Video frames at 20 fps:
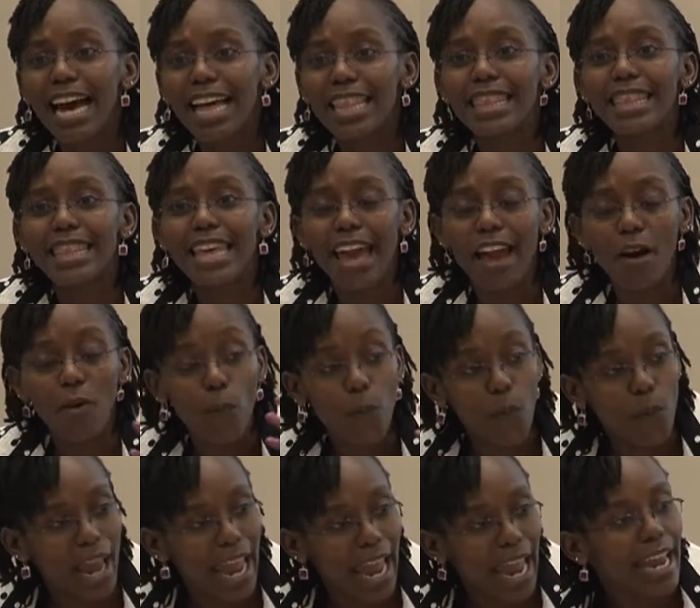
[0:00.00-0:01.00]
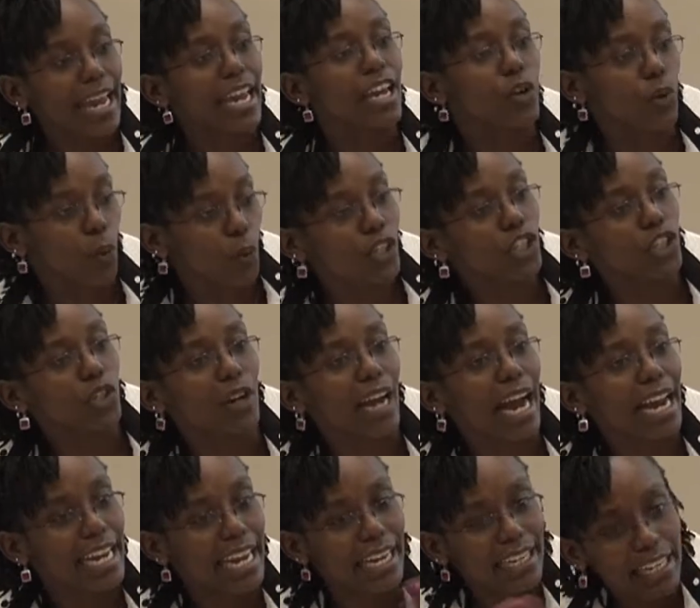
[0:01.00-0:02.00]
the way in which you
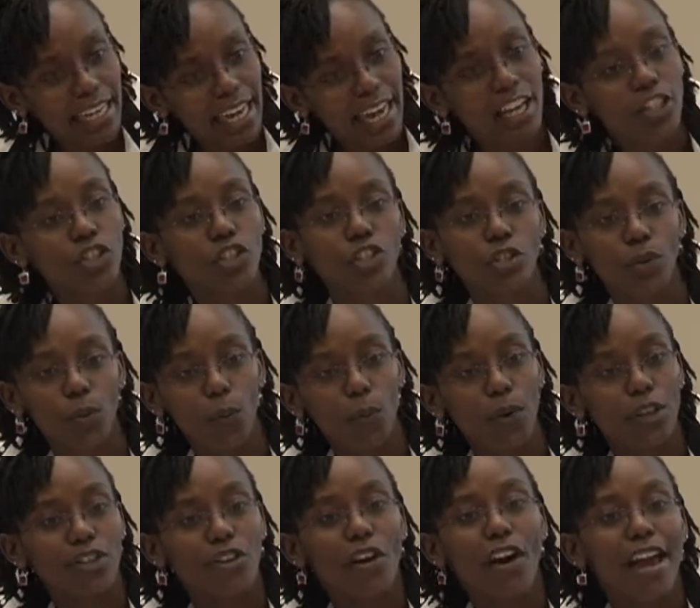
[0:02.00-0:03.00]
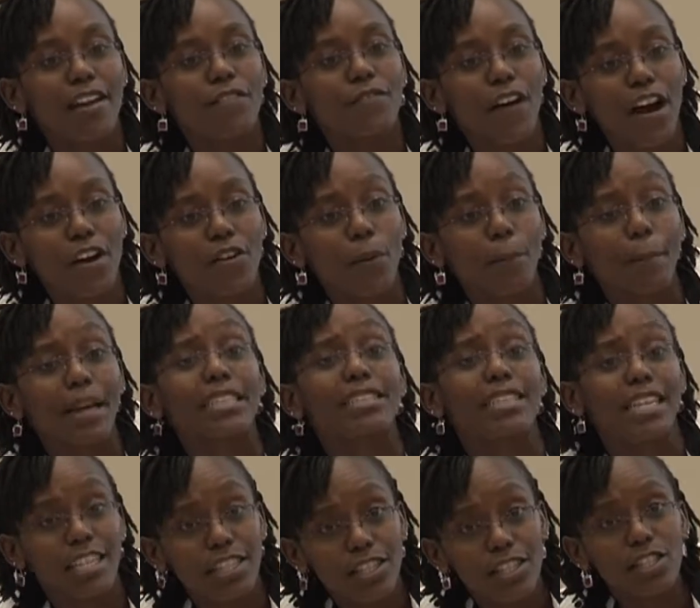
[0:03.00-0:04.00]
can engage with your environment
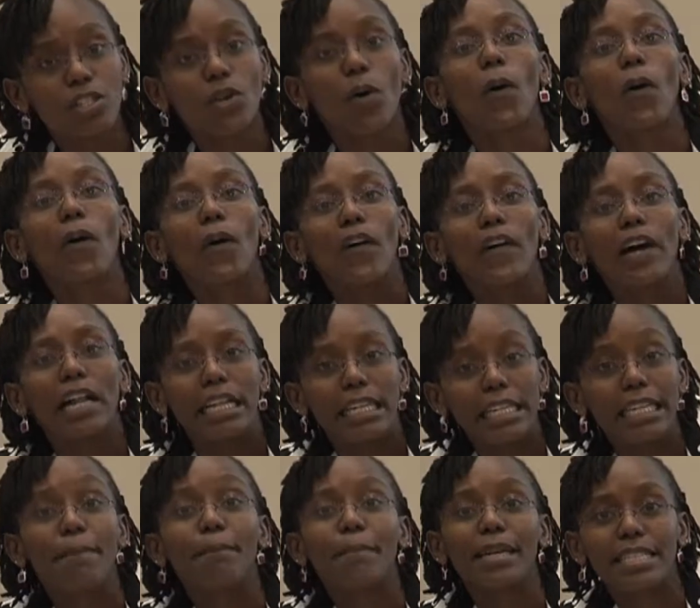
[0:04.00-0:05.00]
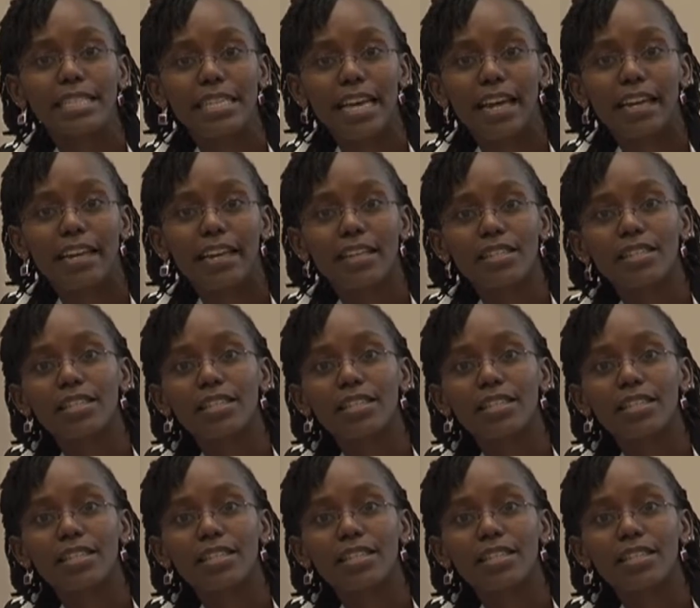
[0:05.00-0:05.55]
is so limited.